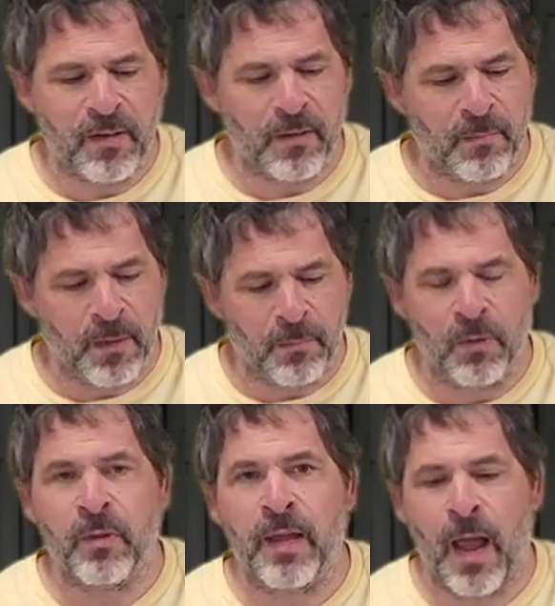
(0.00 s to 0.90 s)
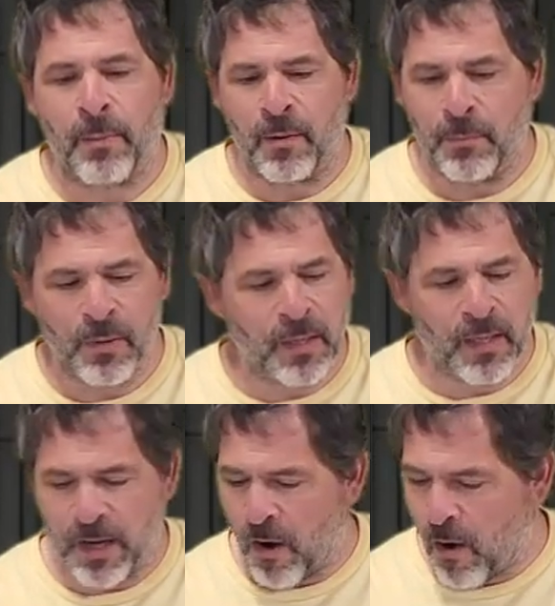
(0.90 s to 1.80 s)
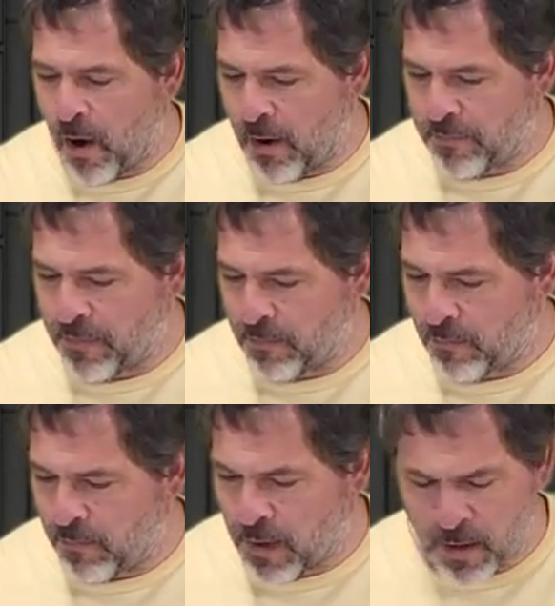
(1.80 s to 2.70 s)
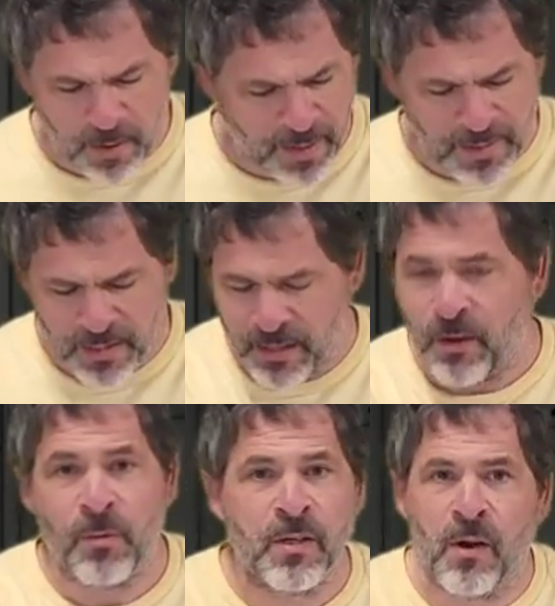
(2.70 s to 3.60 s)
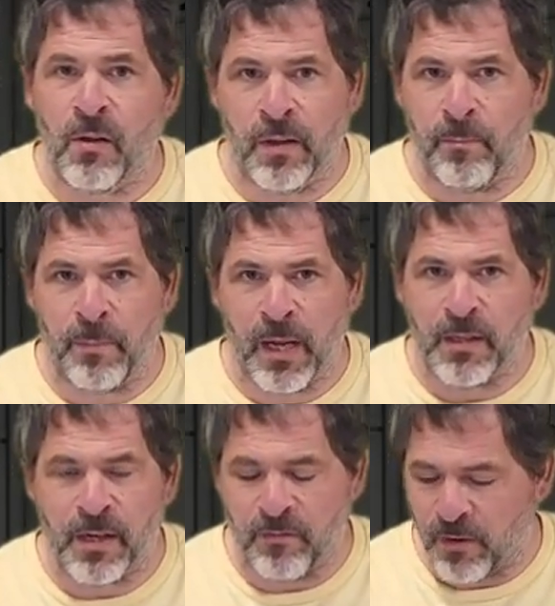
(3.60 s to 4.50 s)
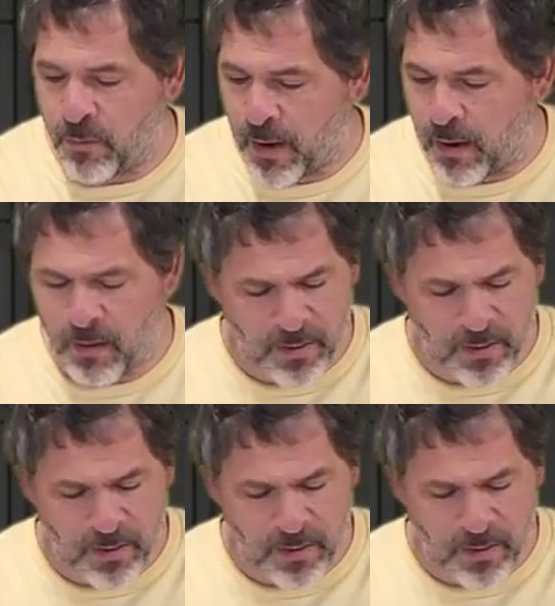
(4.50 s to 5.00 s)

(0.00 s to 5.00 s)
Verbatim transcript: It, it blew the cap completely off, uh, and it still was all in bits everywhere. It